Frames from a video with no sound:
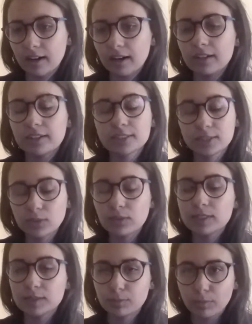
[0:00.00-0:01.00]
are so
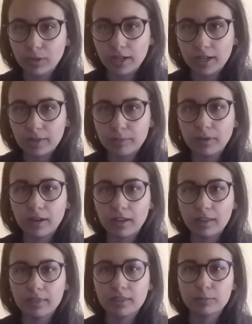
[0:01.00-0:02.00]
inspired
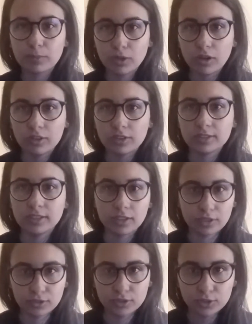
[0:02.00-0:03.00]
by the product they're
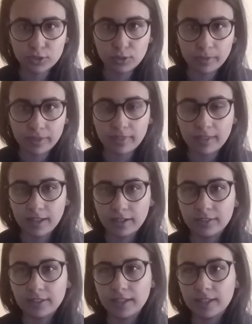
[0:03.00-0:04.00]
consuming
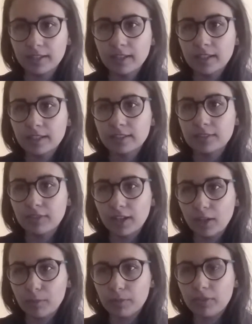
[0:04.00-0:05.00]
that they
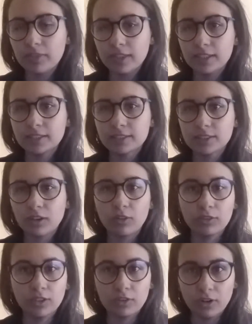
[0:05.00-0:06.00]
develop things
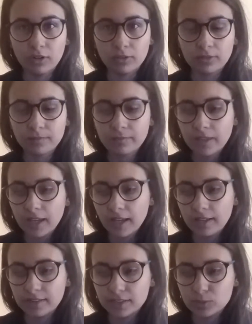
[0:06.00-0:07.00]
on their own.
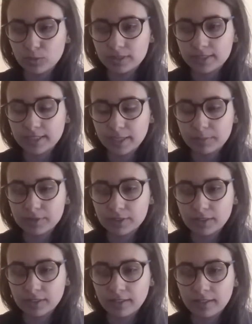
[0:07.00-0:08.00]
And this
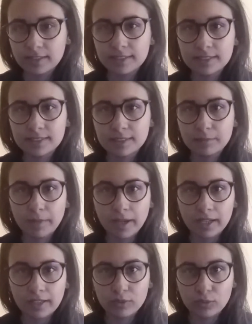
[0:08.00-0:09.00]
is the
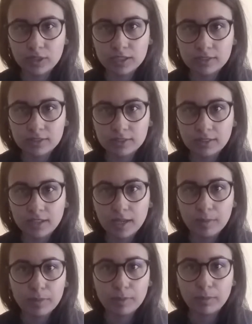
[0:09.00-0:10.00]
main reason
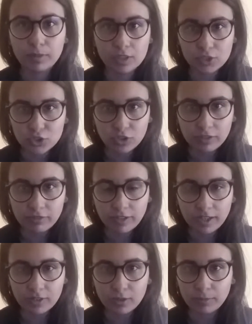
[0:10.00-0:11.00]
people enjoy
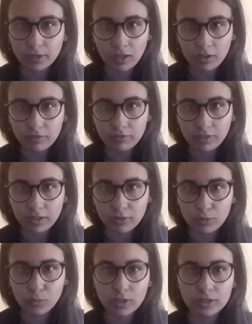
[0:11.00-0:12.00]
fandom, love
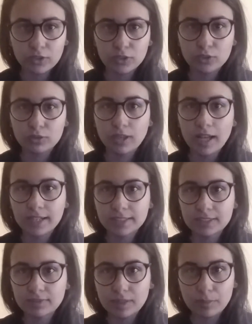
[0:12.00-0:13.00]
fandom, whether you
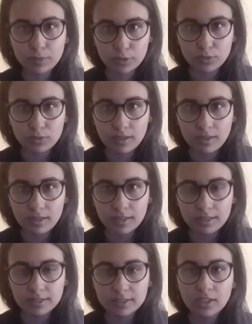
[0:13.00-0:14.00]
actively produce
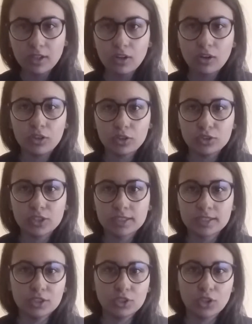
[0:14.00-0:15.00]
things or you
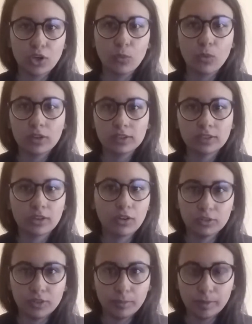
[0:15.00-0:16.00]
just enjoy what
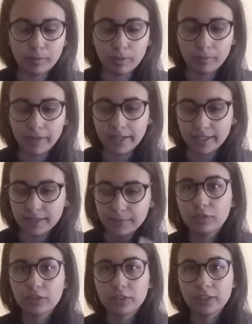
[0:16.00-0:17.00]
other people make.
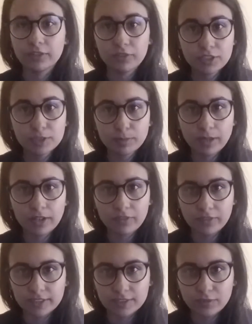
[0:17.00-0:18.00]
For the first part
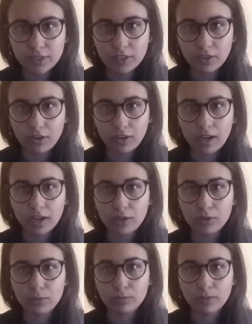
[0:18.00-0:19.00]
of this video,
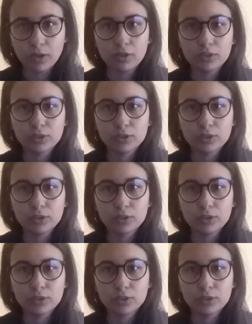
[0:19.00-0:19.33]
I'm going